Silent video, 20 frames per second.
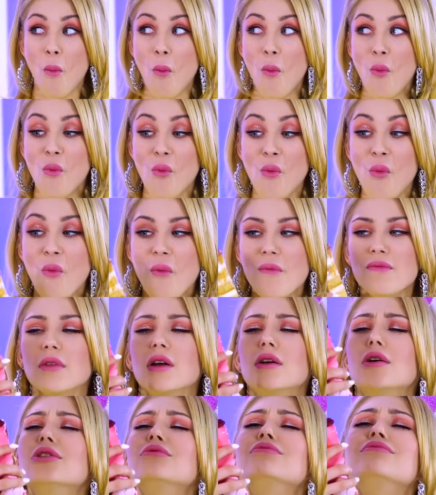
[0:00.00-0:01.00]
Huh?
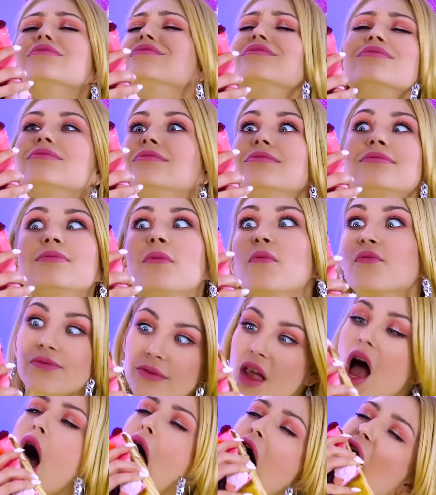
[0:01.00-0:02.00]
I think
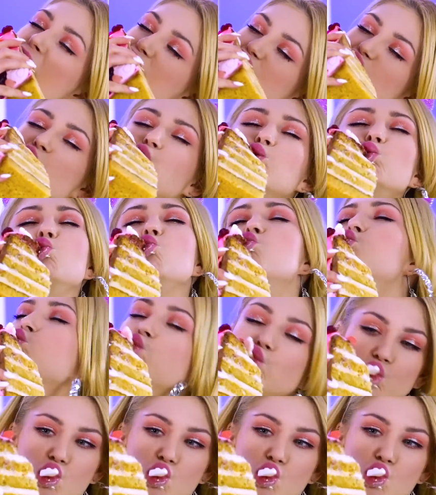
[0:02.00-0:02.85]
we found our cake